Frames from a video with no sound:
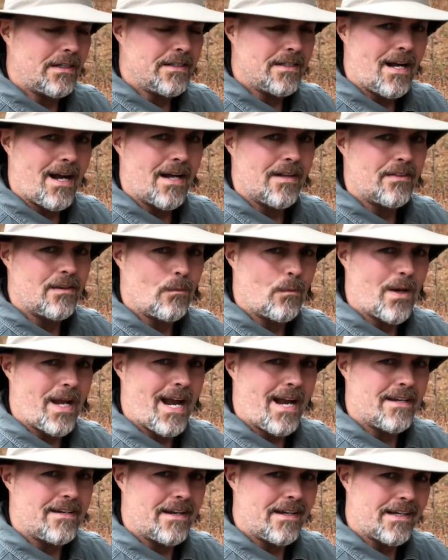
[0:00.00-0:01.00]
night that we
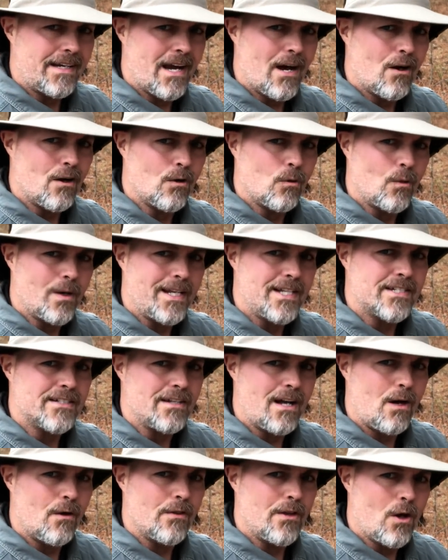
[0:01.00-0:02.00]
had the encounter where he
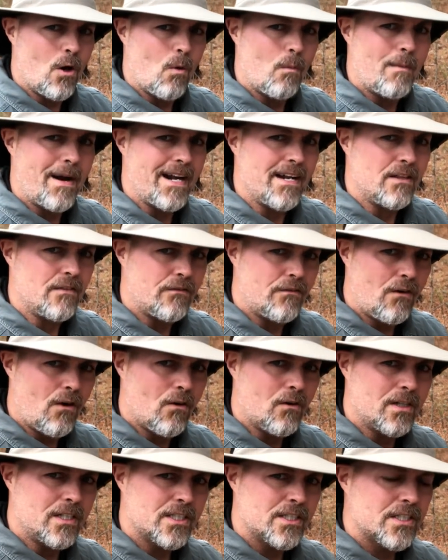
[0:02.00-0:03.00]
saw the old man of the
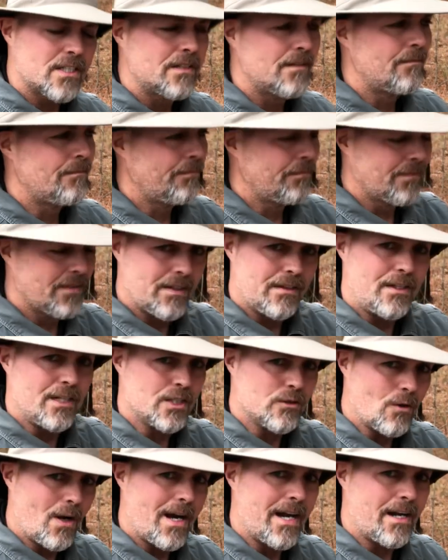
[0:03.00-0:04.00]
forest,
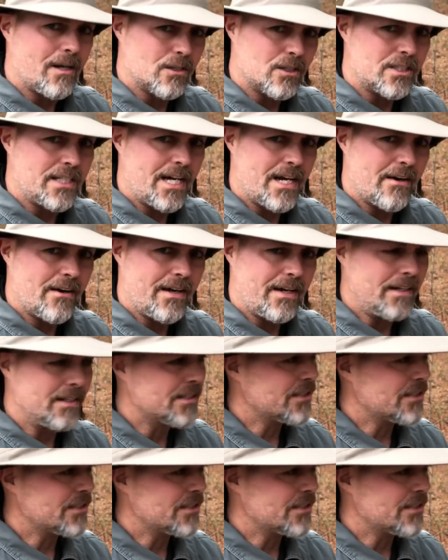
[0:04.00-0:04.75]
this right here is the area.